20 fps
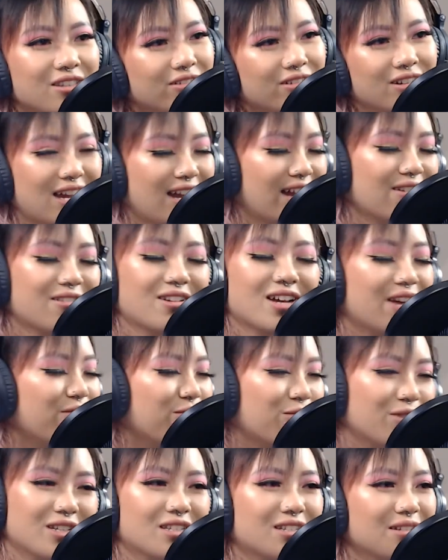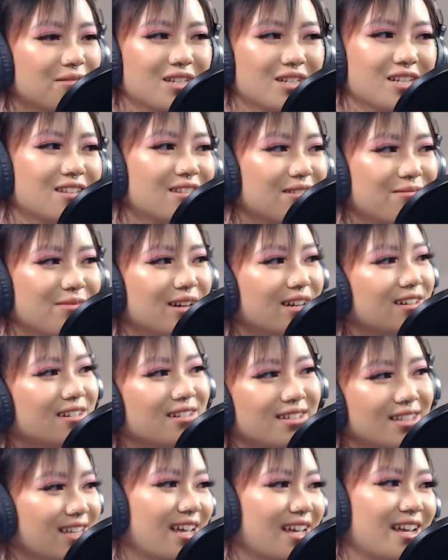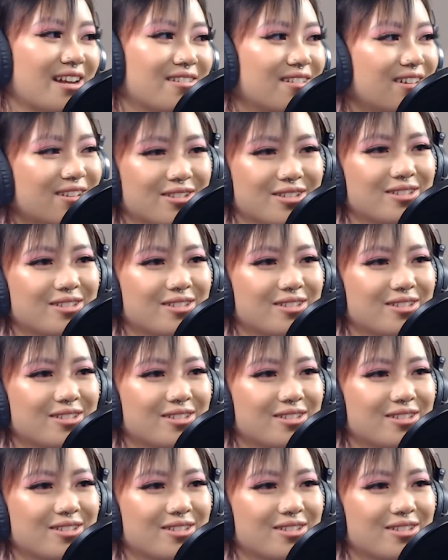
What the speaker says: I don't have wisdom teeth apparently. I don't know.